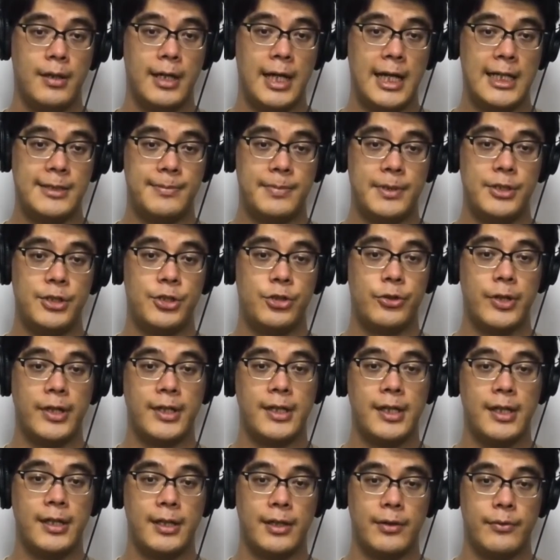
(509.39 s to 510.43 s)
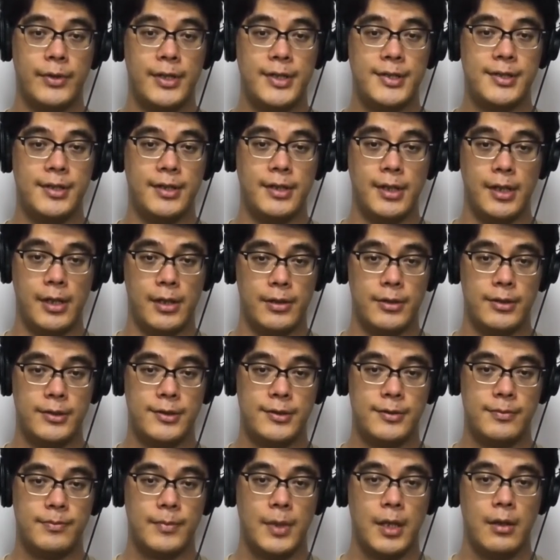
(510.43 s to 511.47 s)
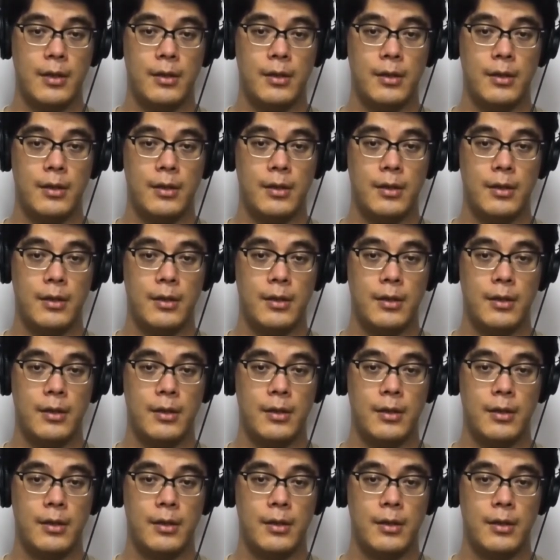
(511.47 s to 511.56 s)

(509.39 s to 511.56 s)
has been shrinking in recent years,